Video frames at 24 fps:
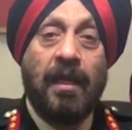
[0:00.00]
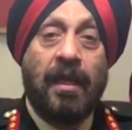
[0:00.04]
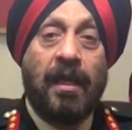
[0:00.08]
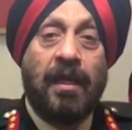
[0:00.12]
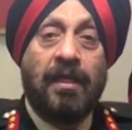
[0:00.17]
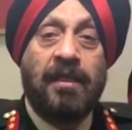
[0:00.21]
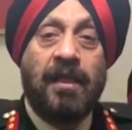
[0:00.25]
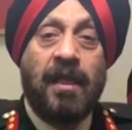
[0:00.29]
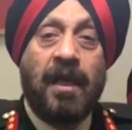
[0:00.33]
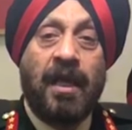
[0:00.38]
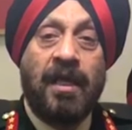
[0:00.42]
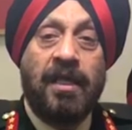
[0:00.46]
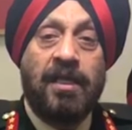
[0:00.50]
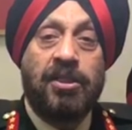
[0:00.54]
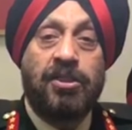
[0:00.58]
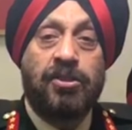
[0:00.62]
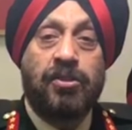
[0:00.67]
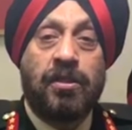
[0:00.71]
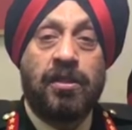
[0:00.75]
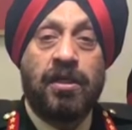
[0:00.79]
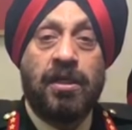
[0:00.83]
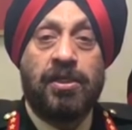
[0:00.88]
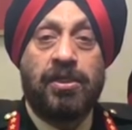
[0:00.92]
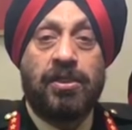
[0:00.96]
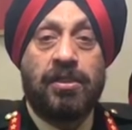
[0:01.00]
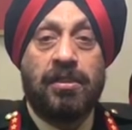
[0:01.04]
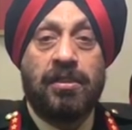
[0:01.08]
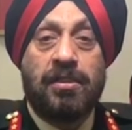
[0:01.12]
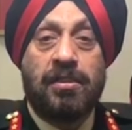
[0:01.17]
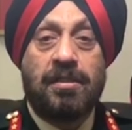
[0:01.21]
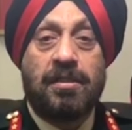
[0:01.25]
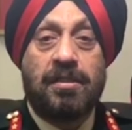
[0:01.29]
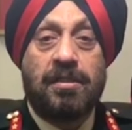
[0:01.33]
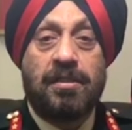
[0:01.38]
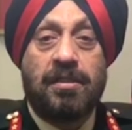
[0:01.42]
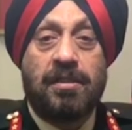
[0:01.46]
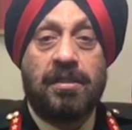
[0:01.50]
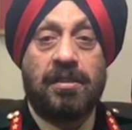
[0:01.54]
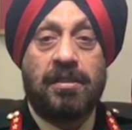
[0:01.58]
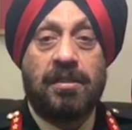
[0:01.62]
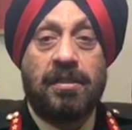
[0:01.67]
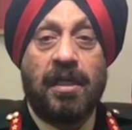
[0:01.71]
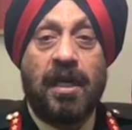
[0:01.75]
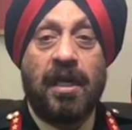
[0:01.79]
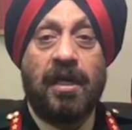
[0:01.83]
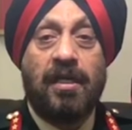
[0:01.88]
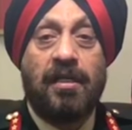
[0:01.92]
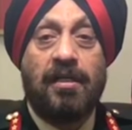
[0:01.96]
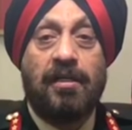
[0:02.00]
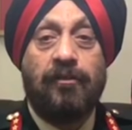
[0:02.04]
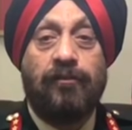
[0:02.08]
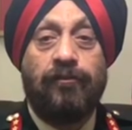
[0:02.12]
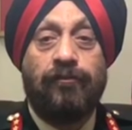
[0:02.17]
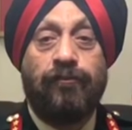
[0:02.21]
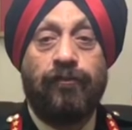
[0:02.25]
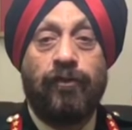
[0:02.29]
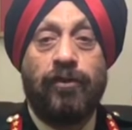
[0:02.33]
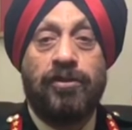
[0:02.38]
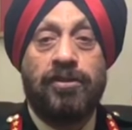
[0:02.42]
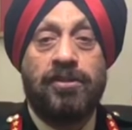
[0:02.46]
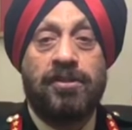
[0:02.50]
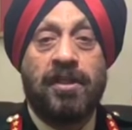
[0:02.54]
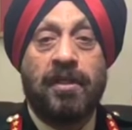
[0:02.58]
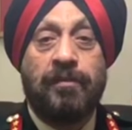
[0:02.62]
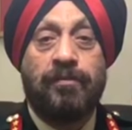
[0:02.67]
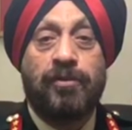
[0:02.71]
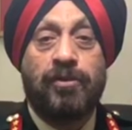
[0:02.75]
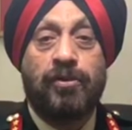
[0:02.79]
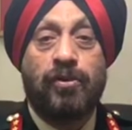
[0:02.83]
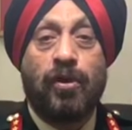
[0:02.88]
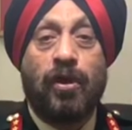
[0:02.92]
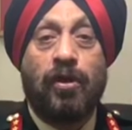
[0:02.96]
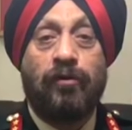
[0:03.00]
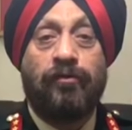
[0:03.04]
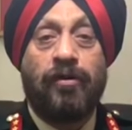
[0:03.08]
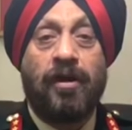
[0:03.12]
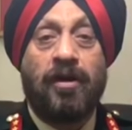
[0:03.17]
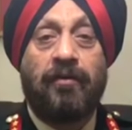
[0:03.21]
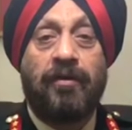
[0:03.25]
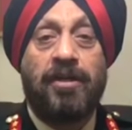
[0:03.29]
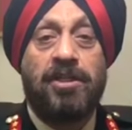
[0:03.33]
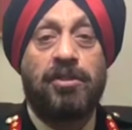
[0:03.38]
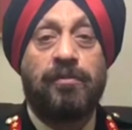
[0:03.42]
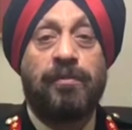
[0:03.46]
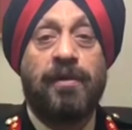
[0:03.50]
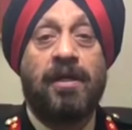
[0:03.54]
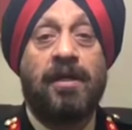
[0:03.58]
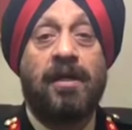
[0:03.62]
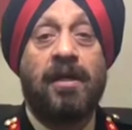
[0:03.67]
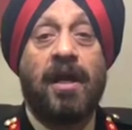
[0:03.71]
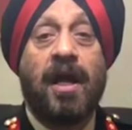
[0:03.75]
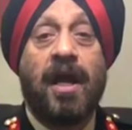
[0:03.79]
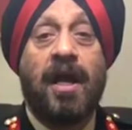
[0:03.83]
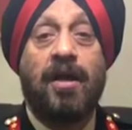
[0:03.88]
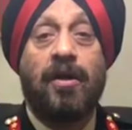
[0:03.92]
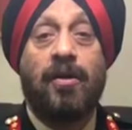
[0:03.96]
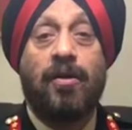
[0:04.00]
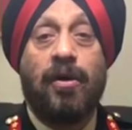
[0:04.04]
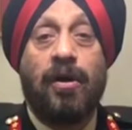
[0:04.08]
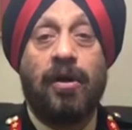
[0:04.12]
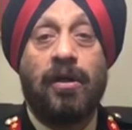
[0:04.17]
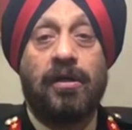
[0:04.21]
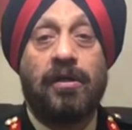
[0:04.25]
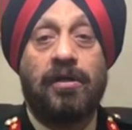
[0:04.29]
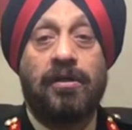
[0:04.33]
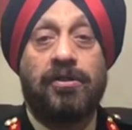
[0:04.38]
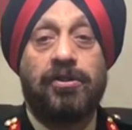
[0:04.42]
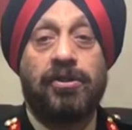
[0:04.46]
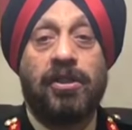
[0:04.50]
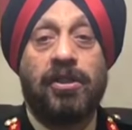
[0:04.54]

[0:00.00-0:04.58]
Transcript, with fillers: In the highest traditions and in the footsteps of our regimental icon,